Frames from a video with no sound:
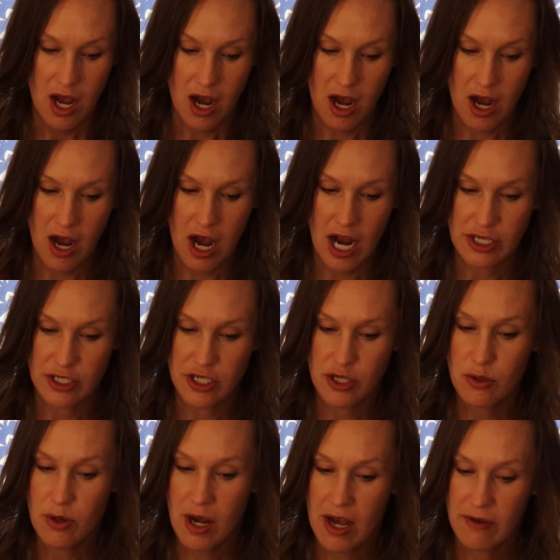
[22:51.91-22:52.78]
I
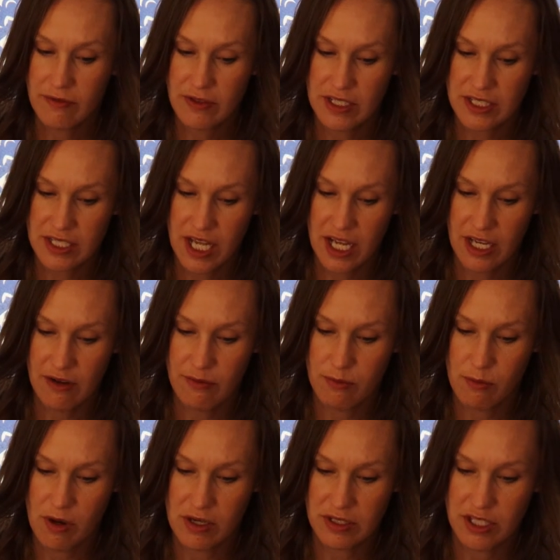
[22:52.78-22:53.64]
do have this King
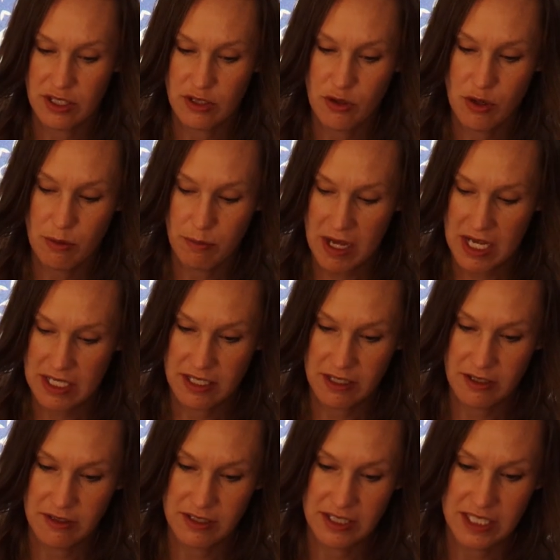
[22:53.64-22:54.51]
of Wands, the Two of
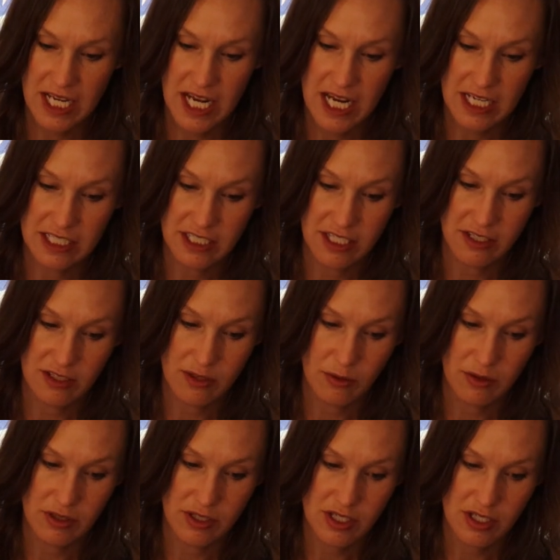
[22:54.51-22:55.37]
Pentacles, the Ace of
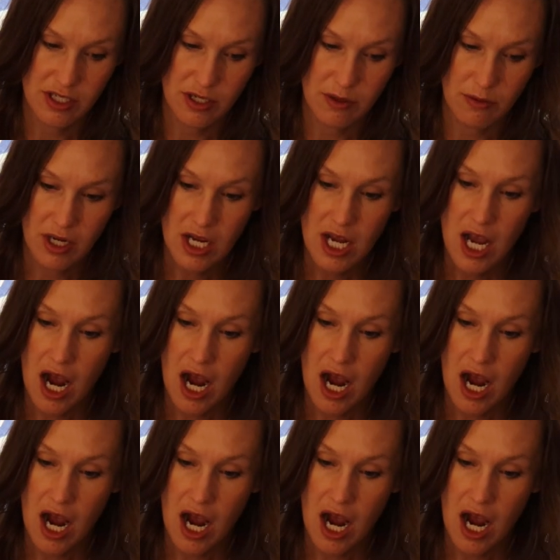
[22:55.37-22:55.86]
Swords too.